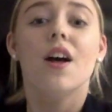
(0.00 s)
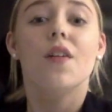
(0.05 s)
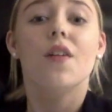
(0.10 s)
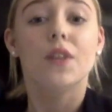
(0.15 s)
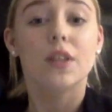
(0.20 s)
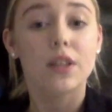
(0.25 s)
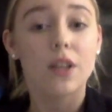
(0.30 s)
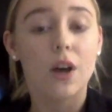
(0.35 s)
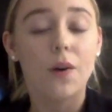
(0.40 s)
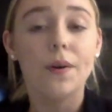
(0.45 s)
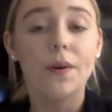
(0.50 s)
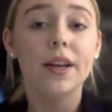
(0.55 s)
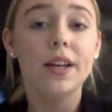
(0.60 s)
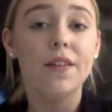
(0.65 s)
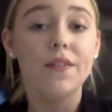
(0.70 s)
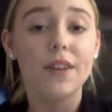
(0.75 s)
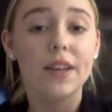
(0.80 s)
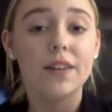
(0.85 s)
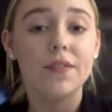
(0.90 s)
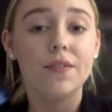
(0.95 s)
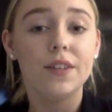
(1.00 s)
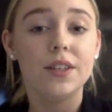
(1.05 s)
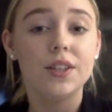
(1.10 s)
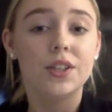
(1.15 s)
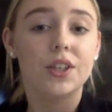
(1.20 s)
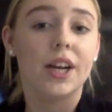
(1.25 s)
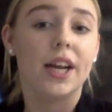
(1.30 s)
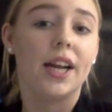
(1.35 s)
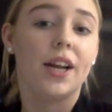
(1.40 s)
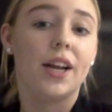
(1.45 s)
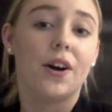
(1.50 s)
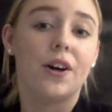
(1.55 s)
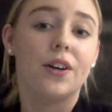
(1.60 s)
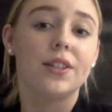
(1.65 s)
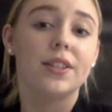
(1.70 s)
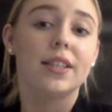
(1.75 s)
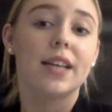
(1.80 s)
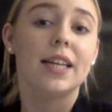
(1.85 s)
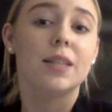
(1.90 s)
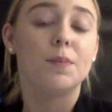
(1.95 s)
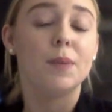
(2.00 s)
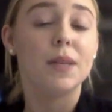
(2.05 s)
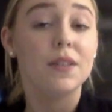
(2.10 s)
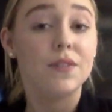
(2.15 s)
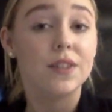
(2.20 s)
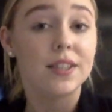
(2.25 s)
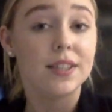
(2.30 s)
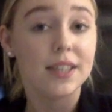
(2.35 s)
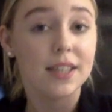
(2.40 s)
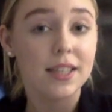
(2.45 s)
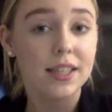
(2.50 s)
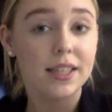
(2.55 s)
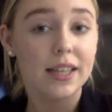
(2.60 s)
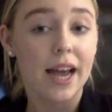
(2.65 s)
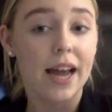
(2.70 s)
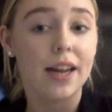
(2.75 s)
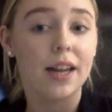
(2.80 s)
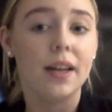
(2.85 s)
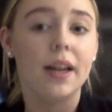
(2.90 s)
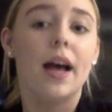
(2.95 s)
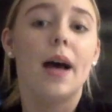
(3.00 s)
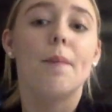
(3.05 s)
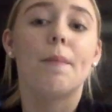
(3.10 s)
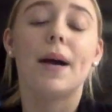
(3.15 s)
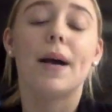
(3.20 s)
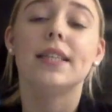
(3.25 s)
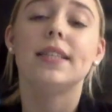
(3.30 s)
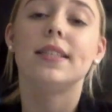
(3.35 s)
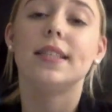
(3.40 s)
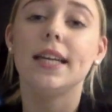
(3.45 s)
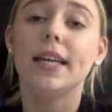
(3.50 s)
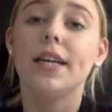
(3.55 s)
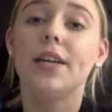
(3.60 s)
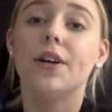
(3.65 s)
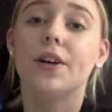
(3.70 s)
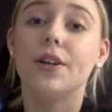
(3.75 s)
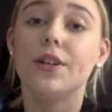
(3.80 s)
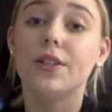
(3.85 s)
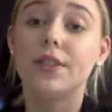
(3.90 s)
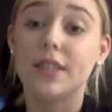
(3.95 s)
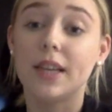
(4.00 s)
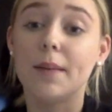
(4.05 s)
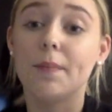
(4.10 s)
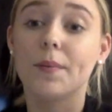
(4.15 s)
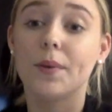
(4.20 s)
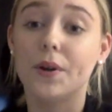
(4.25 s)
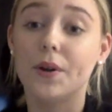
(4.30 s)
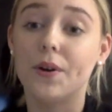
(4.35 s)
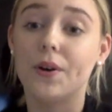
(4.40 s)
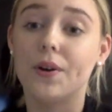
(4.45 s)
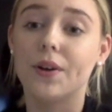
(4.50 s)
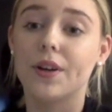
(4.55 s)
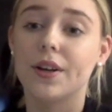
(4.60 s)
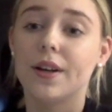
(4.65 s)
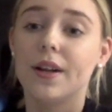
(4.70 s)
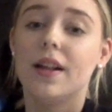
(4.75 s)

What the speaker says: The lowering of inventory costs has been facilitated by CEO Tim Cook,